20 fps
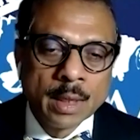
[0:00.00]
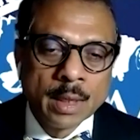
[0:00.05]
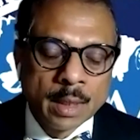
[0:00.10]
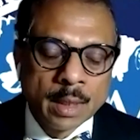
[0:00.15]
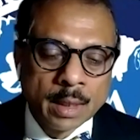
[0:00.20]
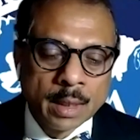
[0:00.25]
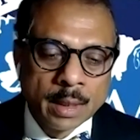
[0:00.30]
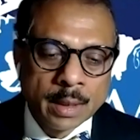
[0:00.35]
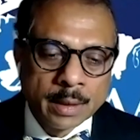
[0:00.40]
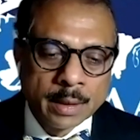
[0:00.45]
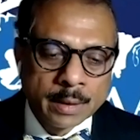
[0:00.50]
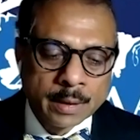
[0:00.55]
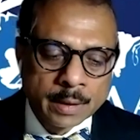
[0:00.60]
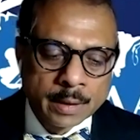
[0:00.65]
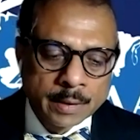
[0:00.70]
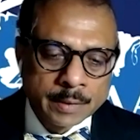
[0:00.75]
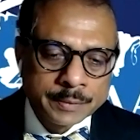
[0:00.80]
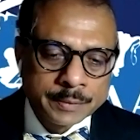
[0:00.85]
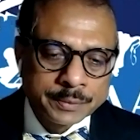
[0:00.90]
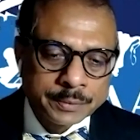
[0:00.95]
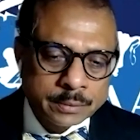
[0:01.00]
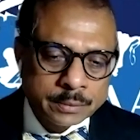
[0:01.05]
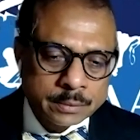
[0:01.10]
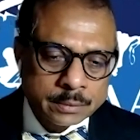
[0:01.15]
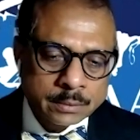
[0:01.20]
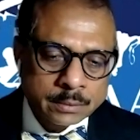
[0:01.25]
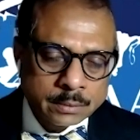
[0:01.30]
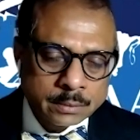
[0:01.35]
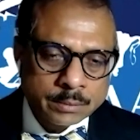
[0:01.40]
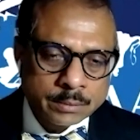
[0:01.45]
And
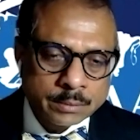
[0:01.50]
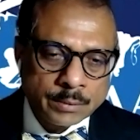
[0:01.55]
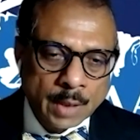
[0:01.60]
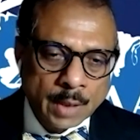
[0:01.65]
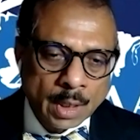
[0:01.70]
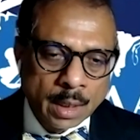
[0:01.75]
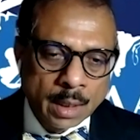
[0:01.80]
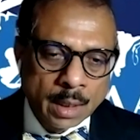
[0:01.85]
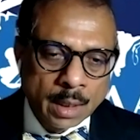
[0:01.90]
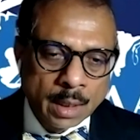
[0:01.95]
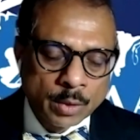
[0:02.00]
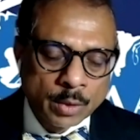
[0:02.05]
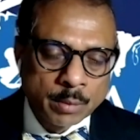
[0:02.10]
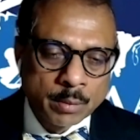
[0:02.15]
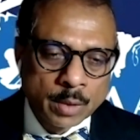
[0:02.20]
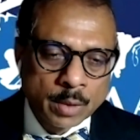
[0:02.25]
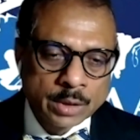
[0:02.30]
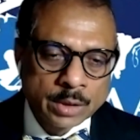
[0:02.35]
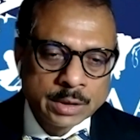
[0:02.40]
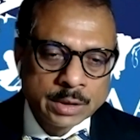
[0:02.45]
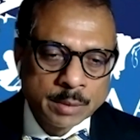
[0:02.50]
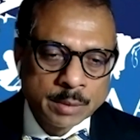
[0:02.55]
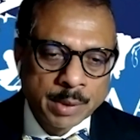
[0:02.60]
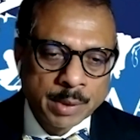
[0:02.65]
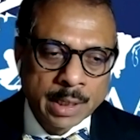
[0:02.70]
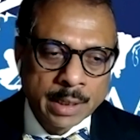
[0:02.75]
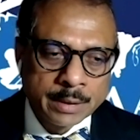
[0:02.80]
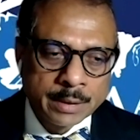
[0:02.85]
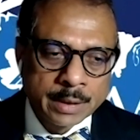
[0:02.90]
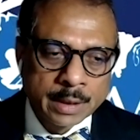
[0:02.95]
most
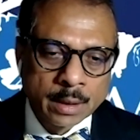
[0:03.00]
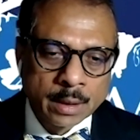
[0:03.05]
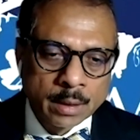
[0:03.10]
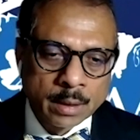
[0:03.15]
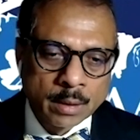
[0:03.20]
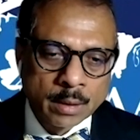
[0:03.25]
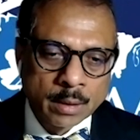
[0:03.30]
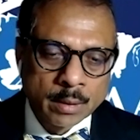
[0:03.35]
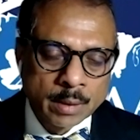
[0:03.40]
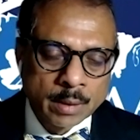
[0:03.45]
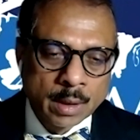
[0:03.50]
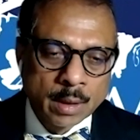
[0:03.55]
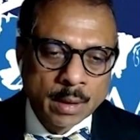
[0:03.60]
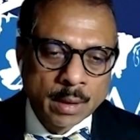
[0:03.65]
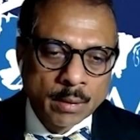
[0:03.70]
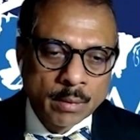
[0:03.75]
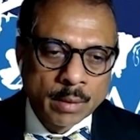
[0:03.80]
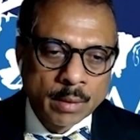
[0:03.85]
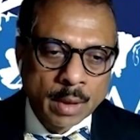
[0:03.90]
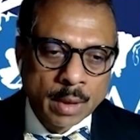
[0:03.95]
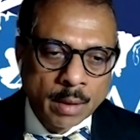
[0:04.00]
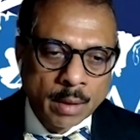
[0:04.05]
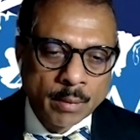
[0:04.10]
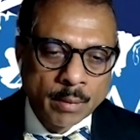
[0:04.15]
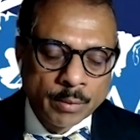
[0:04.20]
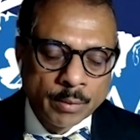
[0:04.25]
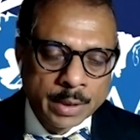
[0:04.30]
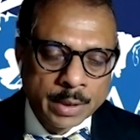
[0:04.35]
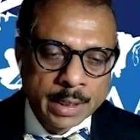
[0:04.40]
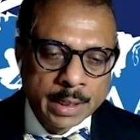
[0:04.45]
important thing,
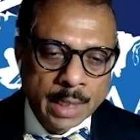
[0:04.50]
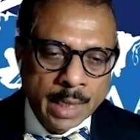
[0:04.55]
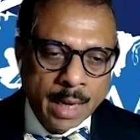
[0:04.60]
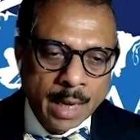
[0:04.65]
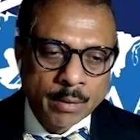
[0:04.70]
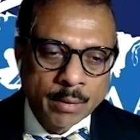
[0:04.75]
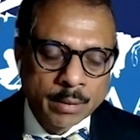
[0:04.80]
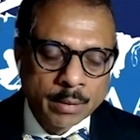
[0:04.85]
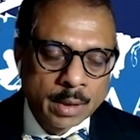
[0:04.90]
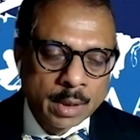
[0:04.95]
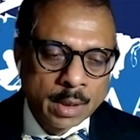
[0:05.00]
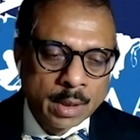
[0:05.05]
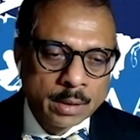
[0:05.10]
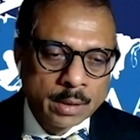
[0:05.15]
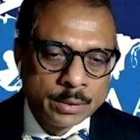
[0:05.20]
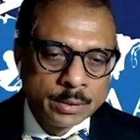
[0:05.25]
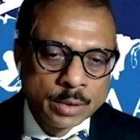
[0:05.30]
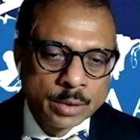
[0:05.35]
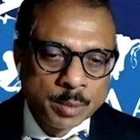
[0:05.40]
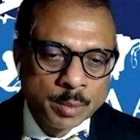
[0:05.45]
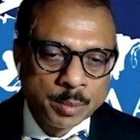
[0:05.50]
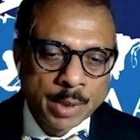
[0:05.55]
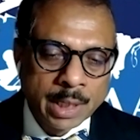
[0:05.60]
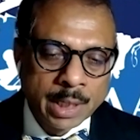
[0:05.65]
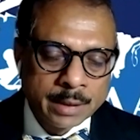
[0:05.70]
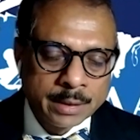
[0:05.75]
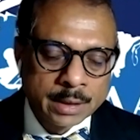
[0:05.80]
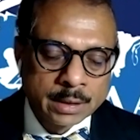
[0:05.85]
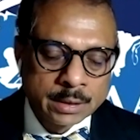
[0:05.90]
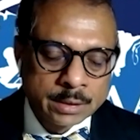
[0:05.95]
we have two
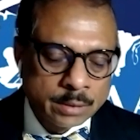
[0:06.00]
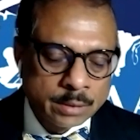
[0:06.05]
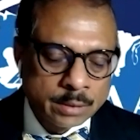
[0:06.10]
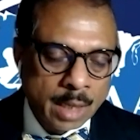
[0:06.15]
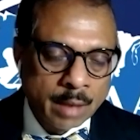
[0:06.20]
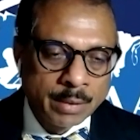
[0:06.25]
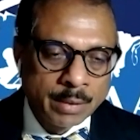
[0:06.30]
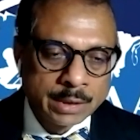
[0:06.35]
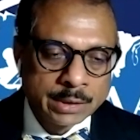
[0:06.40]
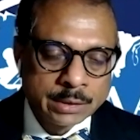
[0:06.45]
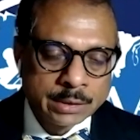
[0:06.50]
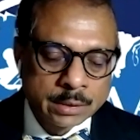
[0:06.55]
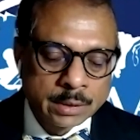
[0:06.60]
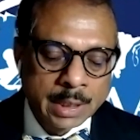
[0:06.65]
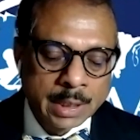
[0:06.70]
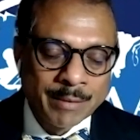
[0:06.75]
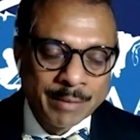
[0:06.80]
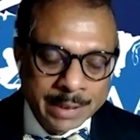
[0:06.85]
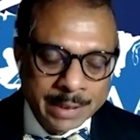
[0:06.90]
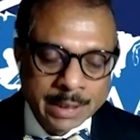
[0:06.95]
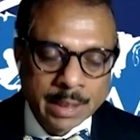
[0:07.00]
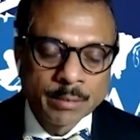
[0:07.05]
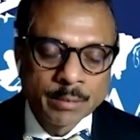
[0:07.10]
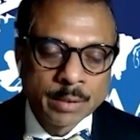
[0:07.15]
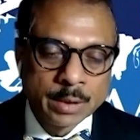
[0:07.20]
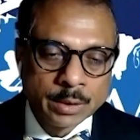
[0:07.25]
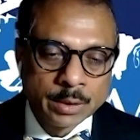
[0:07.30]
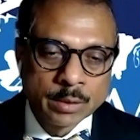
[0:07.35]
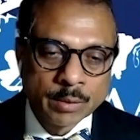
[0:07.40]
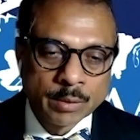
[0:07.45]
important things always, every year
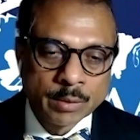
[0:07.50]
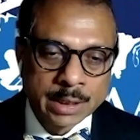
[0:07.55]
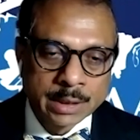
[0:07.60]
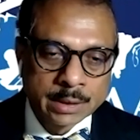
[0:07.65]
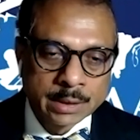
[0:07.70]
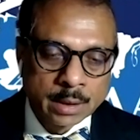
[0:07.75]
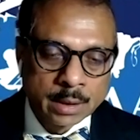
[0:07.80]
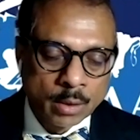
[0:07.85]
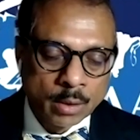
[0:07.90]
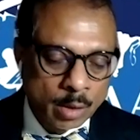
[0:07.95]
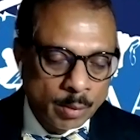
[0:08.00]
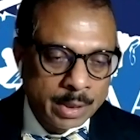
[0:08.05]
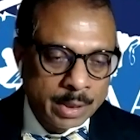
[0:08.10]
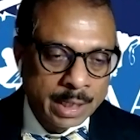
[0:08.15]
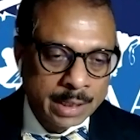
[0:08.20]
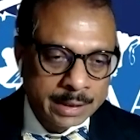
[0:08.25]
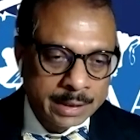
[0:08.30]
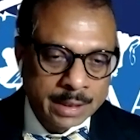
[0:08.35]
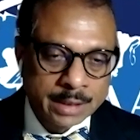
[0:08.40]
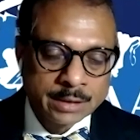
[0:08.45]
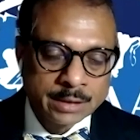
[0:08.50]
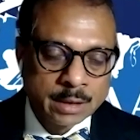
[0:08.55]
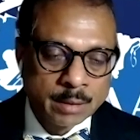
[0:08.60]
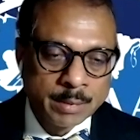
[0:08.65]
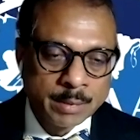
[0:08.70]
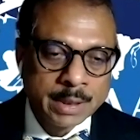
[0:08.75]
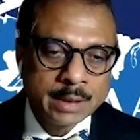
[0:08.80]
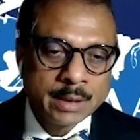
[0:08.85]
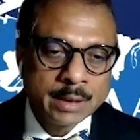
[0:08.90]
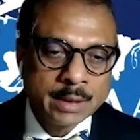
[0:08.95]
we'll do. One is the Global Healthcare
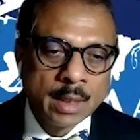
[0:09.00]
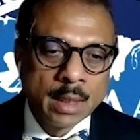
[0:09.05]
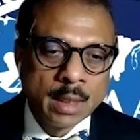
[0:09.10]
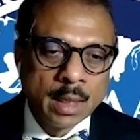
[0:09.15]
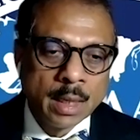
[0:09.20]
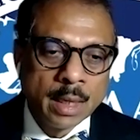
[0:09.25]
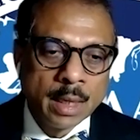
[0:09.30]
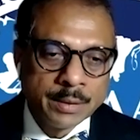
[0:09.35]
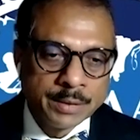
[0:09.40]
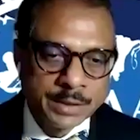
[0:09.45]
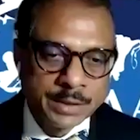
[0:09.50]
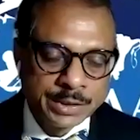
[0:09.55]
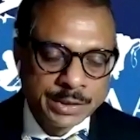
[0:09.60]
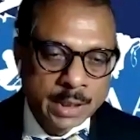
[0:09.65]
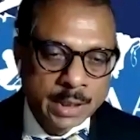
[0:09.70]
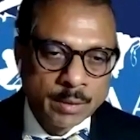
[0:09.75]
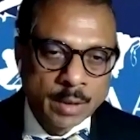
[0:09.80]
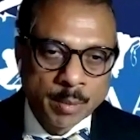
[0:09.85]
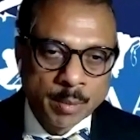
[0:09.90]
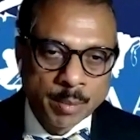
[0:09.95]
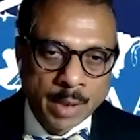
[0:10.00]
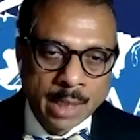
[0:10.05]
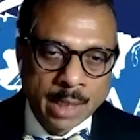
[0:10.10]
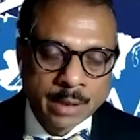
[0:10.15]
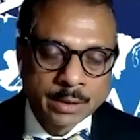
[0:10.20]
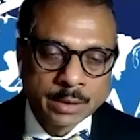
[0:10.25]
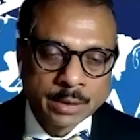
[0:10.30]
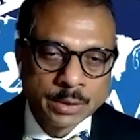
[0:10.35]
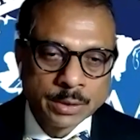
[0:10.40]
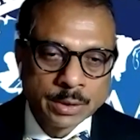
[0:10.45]
Summit. And this year we are planning
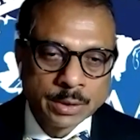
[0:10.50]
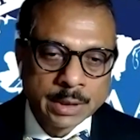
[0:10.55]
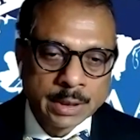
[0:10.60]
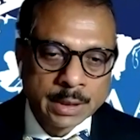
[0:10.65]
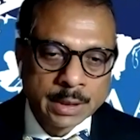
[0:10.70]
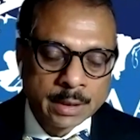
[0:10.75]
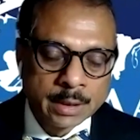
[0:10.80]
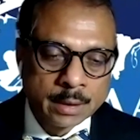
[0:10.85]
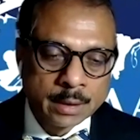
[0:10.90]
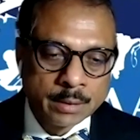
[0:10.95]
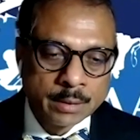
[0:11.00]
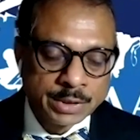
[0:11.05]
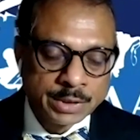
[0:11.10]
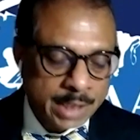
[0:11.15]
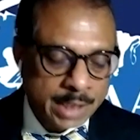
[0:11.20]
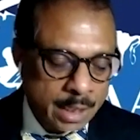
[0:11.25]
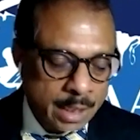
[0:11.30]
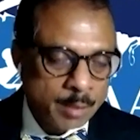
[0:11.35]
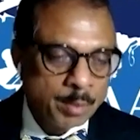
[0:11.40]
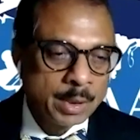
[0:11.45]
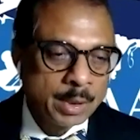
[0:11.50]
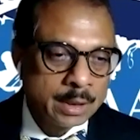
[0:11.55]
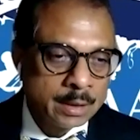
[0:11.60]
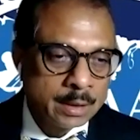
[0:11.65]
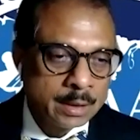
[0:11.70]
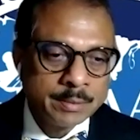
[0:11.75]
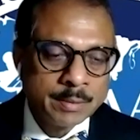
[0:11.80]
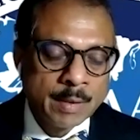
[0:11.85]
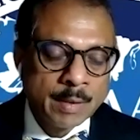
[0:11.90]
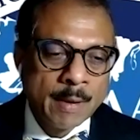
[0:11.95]
to do in
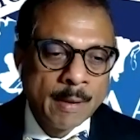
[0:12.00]
Visakhapatnam.